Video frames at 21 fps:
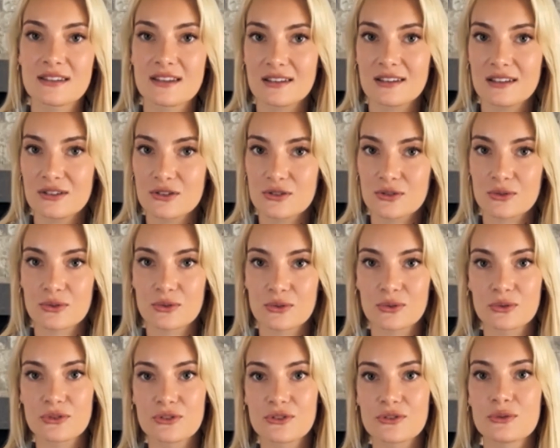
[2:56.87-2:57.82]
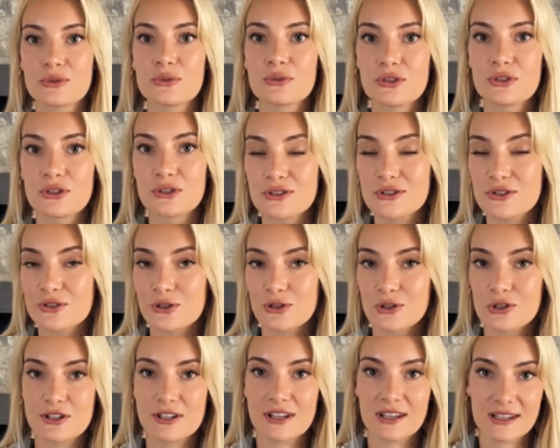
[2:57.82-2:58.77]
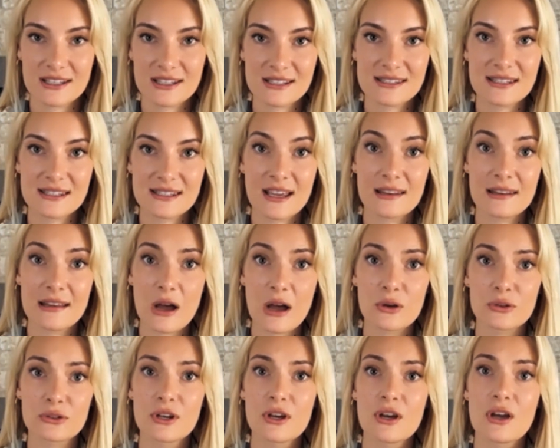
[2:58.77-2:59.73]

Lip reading: They need to do the research like inside out.